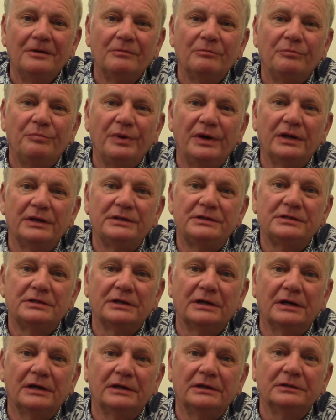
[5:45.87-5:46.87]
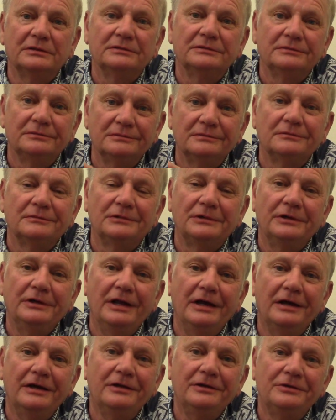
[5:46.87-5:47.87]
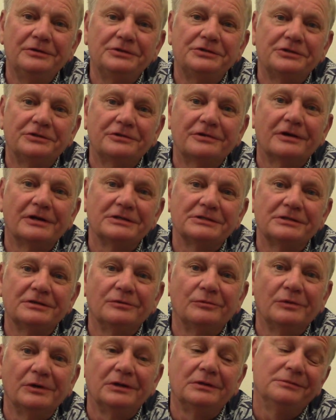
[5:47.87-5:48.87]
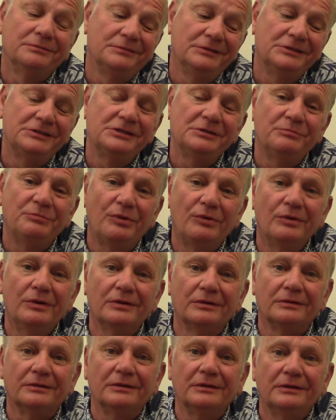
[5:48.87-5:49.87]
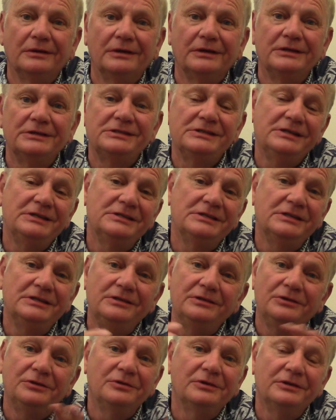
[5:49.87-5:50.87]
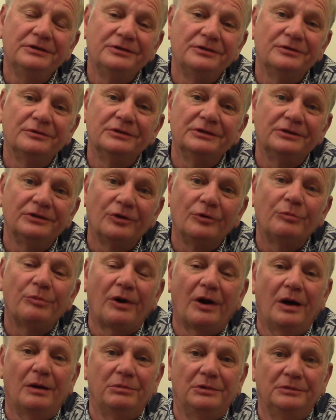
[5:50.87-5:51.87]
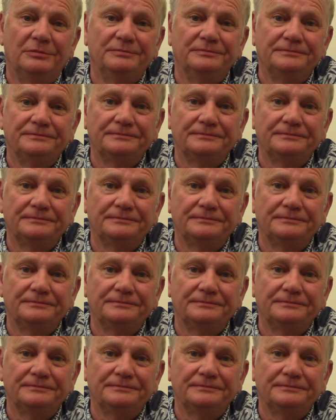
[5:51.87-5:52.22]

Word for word: But uh, learn how to use your trust and will. It's important and it's easy. You can do it, no problem.